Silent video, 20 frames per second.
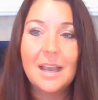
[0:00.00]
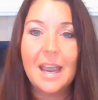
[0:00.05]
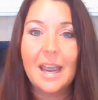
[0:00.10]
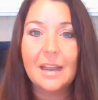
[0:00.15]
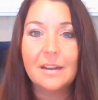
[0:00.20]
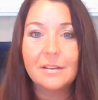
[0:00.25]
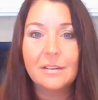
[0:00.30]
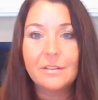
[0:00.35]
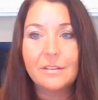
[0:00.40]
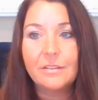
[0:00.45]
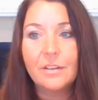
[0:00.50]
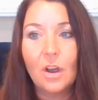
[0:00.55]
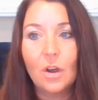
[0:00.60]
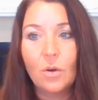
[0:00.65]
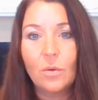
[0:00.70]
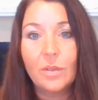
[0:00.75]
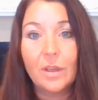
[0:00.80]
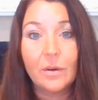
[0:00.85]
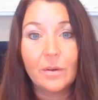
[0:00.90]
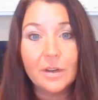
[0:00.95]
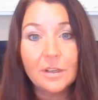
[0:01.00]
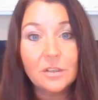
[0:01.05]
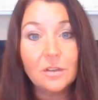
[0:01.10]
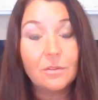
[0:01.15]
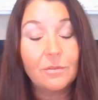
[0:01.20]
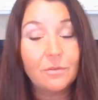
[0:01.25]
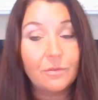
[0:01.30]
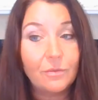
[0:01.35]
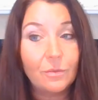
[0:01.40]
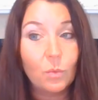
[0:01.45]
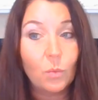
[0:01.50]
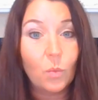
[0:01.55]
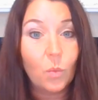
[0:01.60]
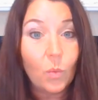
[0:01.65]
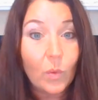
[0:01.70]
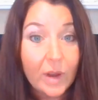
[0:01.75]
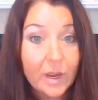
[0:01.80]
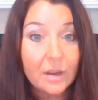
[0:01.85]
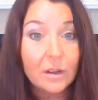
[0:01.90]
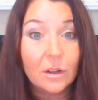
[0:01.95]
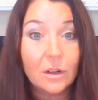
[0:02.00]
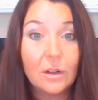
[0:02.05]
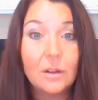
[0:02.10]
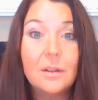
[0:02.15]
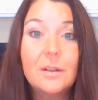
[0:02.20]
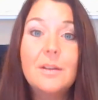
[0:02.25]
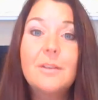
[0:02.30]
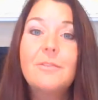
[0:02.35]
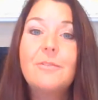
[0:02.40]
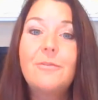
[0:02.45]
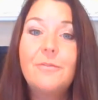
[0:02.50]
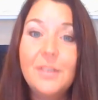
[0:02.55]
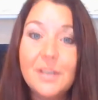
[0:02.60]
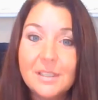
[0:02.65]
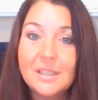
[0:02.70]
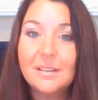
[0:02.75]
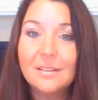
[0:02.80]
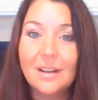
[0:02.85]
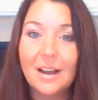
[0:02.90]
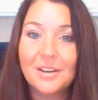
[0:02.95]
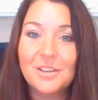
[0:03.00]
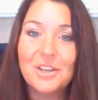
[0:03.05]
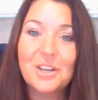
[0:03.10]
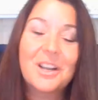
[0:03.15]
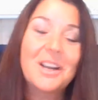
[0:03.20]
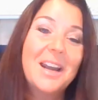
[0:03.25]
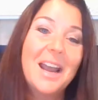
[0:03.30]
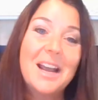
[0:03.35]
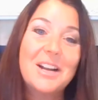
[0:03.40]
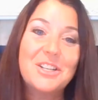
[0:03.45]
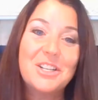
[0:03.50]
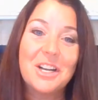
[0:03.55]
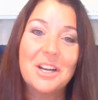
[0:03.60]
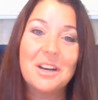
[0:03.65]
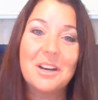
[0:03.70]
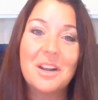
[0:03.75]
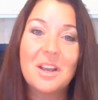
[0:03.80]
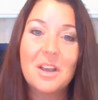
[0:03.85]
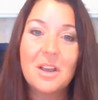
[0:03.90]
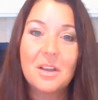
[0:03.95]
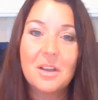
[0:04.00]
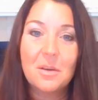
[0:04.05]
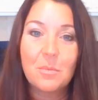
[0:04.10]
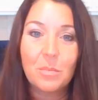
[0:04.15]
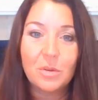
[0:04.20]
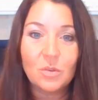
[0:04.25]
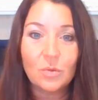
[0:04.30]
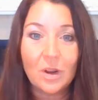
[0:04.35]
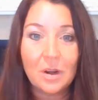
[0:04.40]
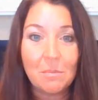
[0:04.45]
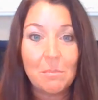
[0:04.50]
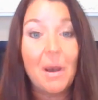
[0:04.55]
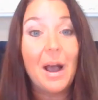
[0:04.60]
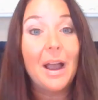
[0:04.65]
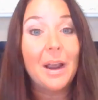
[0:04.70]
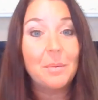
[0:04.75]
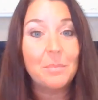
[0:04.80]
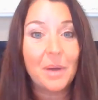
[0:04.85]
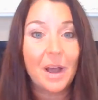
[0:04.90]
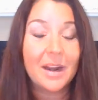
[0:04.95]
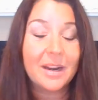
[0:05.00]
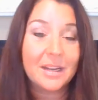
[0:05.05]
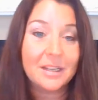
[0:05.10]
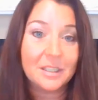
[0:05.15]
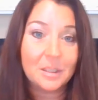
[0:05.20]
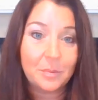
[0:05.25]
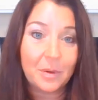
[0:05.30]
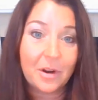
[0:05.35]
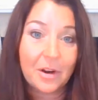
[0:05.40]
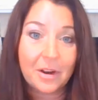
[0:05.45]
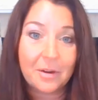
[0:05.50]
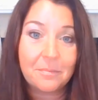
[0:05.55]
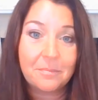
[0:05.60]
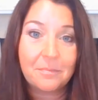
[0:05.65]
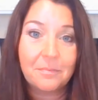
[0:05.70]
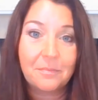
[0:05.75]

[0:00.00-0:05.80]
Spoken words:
And so there is a real physiologic connection between mind, body, and spirit.